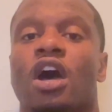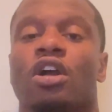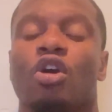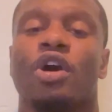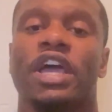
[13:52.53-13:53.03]

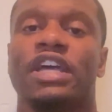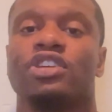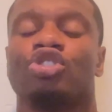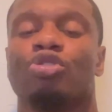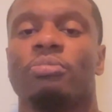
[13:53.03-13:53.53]
go ahead and
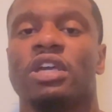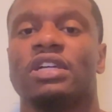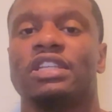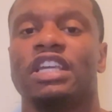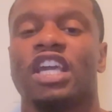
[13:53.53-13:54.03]
shoot me
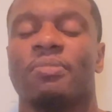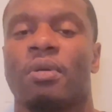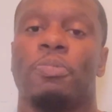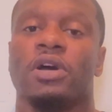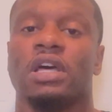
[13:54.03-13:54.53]
a DM. I'll
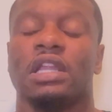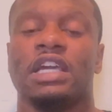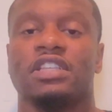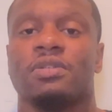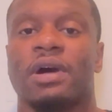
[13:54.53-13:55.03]
put a
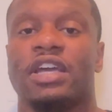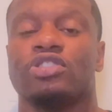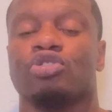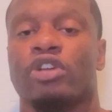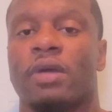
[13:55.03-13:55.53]
link to my
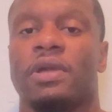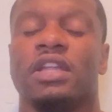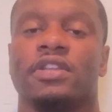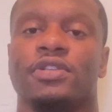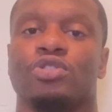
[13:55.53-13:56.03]
Instagram
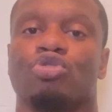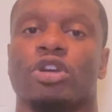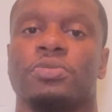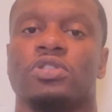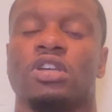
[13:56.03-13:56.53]
in the
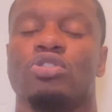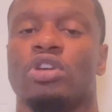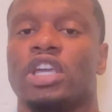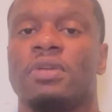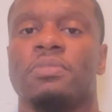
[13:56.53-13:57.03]
description. You
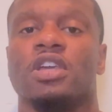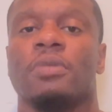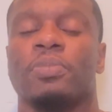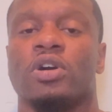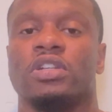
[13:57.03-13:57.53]
can hit me
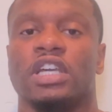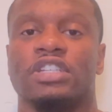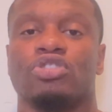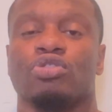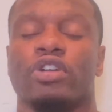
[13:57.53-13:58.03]
up on
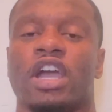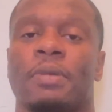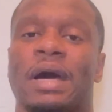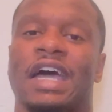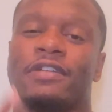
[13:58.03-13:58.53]

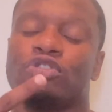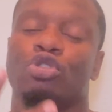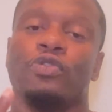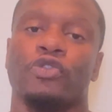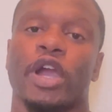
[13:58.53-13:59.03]
Instagram. I have
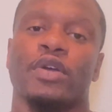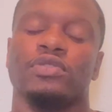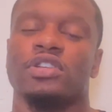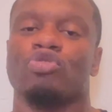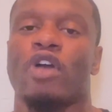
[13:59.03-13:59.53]
2
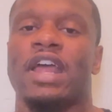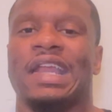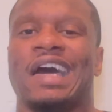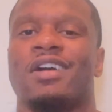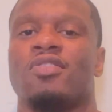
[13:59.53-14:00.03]
fragrances right
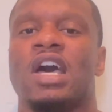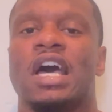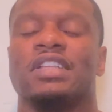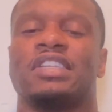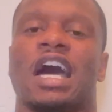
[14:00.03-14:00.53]
now.
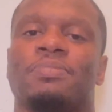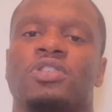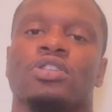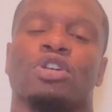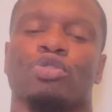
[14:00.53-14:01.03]
Top
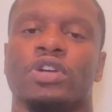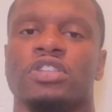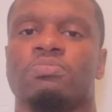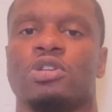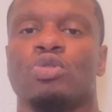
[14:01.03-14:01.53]
tier
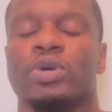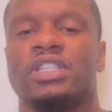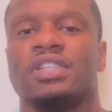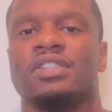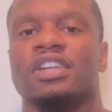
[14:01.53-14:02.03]
Charisma, which is the